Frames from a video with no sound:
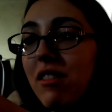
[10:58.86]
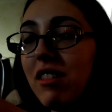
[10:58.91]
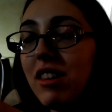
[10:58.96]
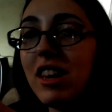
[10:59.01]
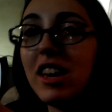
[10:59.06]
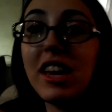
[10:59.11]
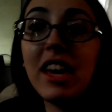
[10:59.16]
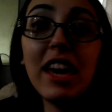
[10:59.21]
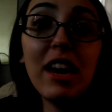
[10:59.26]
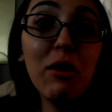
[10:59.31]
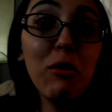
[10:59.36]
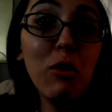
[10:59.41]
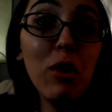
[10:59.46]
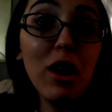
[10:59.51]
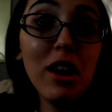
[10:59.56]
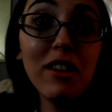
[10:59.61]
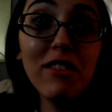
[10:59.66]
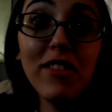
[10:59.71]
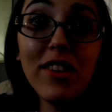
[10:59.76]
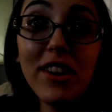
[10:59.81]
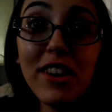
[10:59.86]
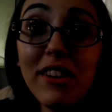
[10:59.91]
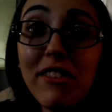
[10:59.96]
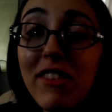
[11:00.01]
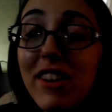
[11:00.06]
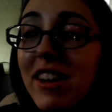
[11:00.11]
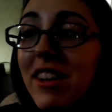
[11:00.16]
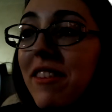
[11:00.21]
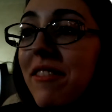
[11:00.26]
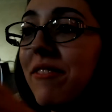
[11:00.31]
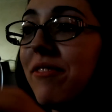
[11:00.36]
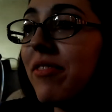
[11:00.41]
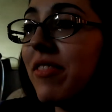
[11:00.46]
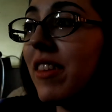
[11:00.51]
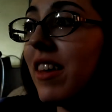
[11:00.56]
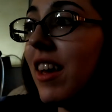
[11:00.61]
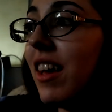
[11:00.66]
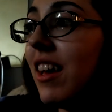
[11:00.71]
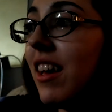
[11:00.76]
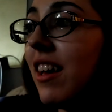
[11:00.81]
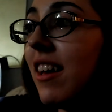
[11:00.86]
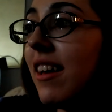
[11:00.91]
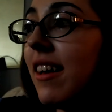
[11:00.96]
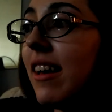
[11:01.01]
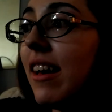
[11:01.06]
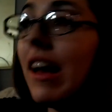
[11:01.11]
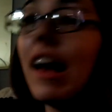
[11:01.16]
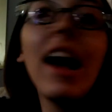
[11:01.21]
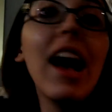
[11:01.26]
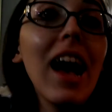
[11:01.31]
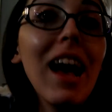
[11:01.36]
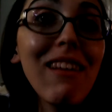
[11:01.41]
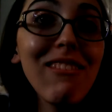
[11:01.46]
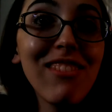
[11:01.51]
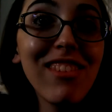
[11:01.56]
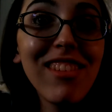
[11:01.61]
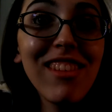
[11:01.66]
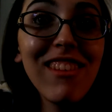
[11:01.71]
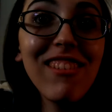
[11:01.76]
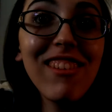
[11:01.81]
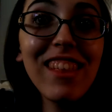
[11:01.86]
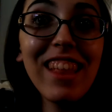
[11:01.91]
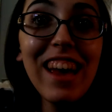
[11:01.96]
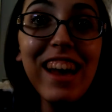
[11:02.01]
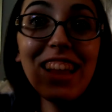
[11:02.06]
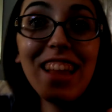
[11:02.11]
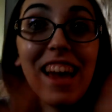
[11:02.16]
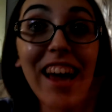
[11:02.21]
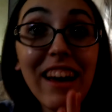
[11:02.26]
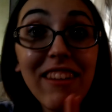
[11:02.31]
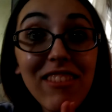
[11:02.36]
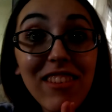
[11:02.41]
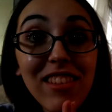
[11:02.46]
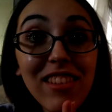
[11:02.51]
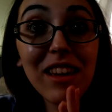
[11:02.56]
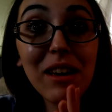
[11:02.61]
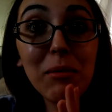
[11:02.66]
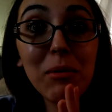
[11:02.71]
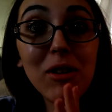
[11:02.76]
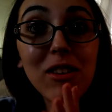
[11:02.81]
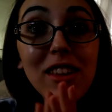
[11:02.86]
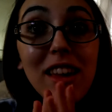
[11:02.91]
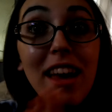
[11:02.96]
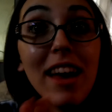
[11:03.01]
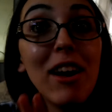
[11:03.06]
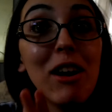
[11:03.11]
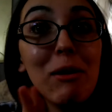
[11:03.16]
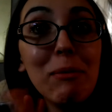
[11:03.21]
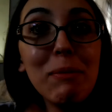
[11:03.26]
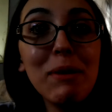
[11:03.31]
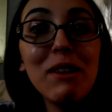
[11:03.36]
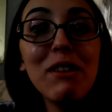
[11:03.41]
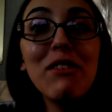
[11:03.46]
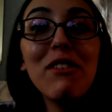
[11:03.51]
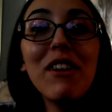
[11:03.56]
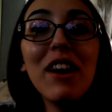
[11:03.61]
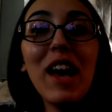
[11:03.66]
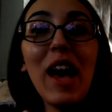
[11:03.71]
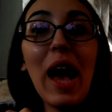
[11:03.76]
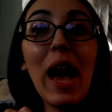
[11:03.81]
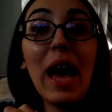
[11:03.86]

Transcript: He can't walk very well. I'm so glad I able to help you.